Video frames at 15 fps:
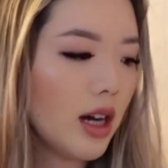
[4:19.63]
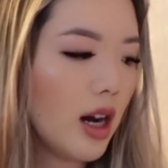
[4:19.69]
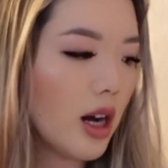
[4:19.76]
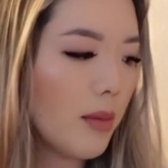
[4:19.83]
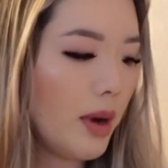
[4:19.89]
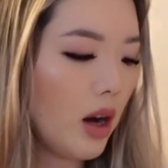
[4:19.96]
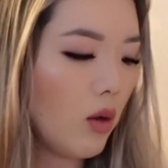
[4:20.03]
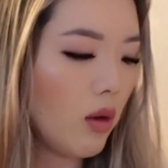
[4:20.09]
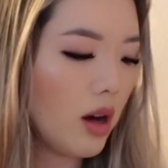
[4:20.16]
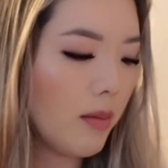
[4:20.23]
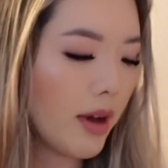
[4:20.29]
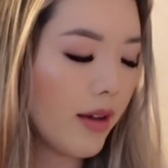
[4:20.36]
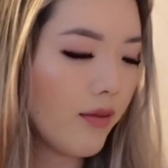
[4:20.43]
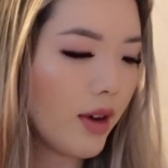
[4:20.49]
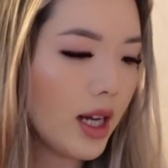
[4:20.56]
talk about what
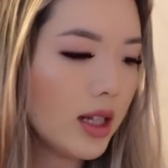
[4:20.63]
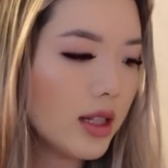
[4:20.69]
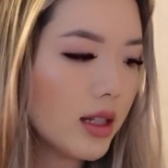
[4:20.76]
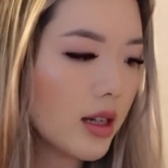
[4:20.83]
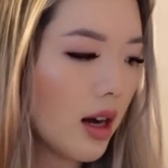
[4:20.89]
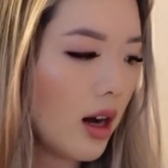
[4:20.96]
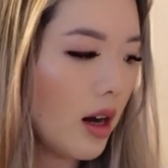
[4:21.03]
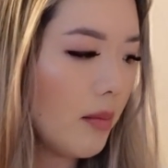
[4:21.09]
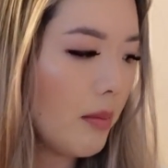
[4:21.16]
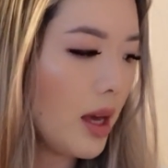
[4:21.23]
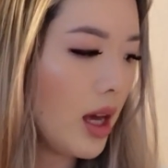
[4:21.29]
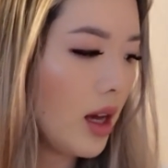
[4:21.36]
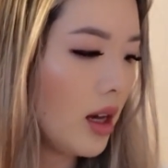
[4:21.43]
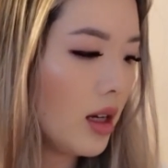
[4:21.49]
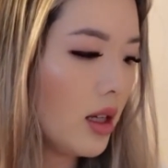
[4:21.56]
my friends got
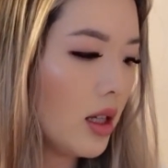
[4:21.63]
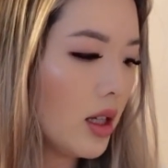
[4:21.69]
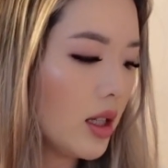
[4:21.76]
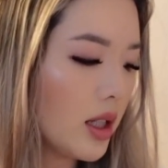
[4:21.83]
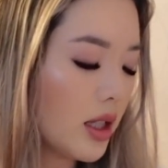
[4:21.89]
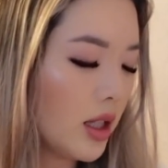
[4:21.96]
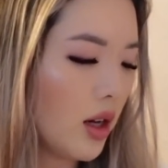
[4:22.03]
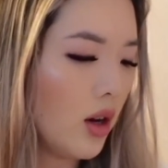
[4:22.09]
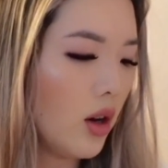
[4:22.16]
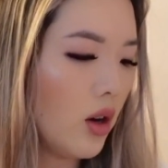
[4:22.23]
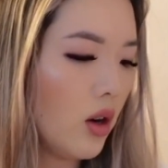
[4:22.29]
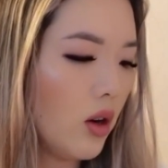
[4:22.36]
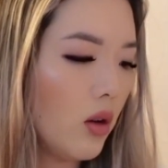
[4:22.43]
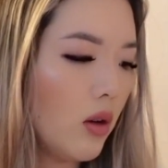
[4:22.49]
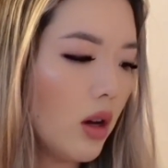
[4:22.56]
me.
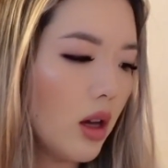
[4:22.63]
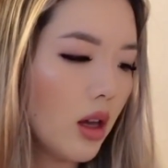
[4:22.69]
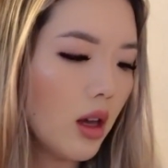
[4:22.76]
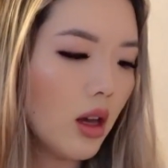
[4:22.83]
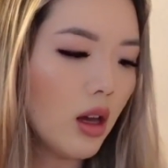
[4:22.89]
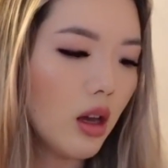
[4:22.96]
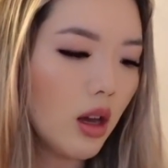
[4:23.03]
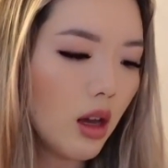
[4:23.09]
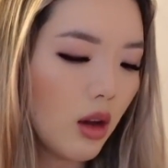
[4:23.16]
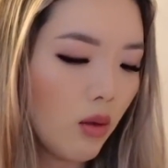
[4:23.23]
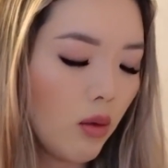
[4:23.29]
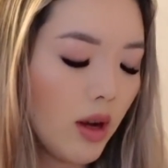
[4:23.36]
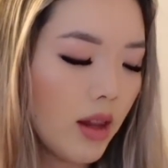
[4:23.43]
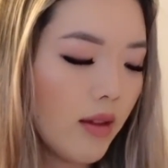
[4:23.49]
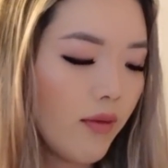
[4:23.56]
So
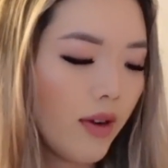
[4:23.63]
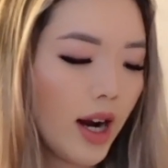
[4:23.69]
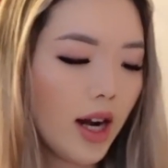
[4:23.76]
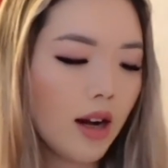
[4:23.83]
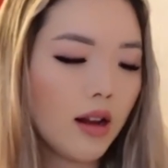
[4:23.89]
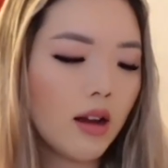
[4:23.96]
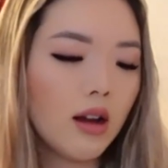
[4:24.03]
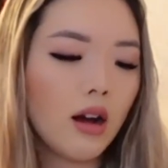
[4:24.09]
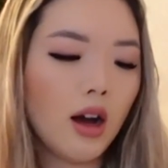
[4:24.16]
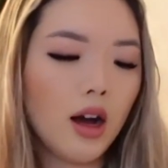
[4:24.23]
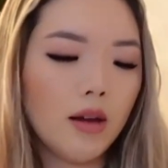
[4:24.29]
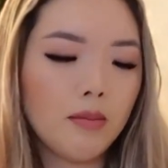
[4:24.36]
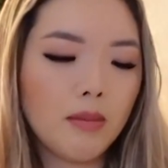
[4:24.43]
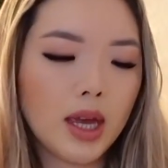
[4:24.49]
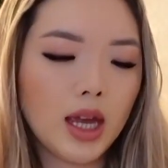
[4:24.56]
one friend
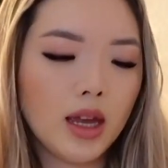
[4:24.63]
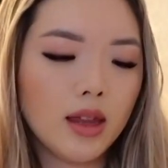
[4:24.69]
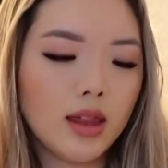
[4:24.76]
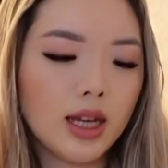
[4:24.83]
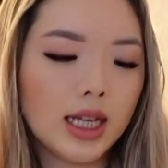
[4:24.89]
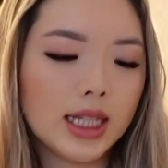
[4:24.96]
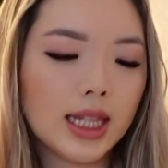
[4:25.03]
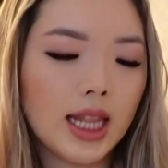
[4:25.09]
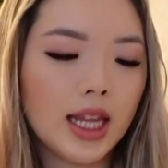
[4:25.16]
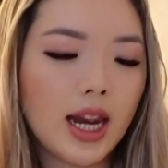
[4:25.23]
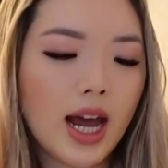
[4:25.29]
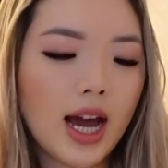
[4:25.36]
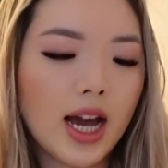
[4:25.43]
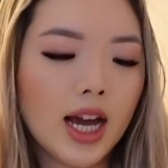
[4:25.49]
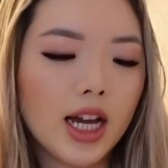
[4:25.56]
got me this
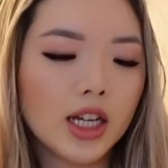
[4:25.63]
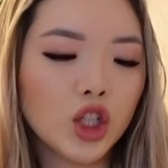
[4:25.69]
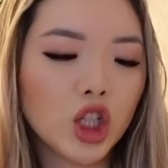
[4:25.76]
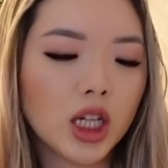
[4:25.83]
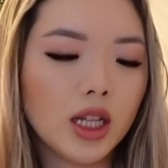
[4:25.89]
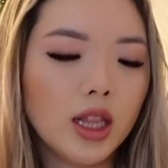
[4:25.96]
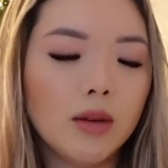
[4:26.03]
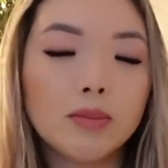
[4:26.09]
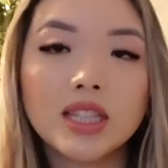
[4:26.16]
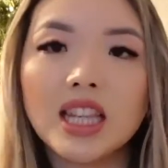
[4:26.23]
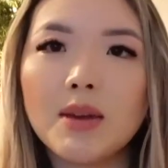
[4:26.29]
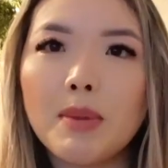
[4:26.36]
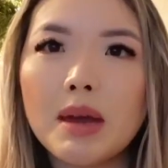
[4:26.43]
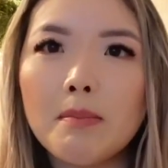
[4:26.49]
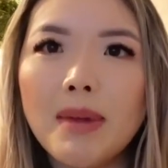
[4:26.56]
Laneige lip
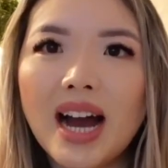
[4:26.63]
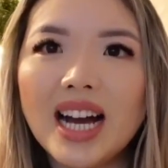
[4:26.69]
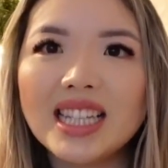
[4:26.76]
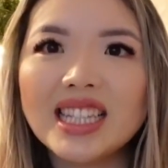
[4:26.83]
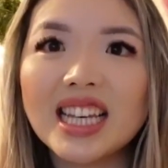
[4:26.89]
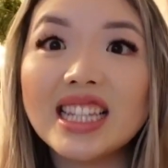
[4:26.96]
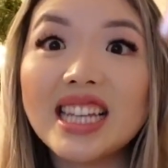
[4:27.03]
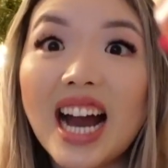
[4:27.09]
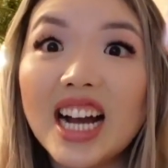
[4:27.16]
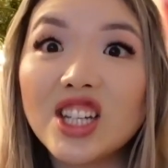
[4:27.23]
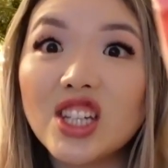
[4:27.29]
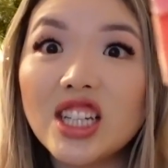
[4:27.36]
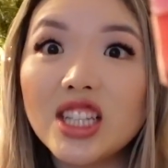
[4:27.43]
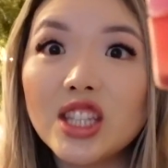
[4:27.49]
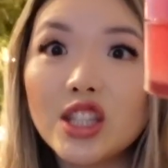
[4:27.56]
sleeping mask. It's
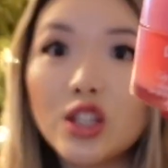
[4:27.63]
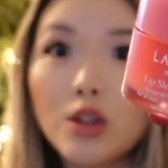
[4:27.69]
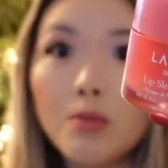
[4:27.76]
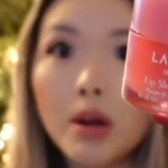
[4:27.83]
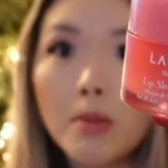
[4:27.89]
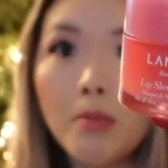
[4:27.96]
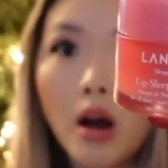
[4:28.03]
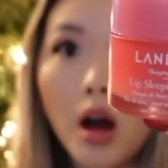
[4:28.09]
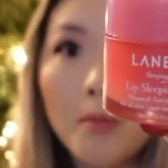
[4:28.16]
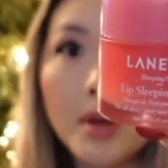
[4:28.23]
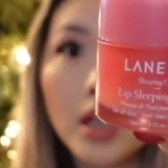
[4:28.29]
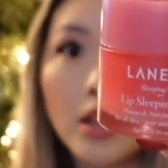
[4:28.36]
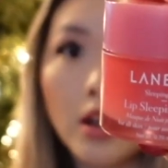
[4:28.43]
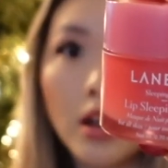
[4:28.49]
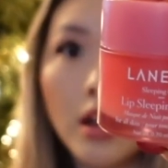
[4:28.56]
actually super popular.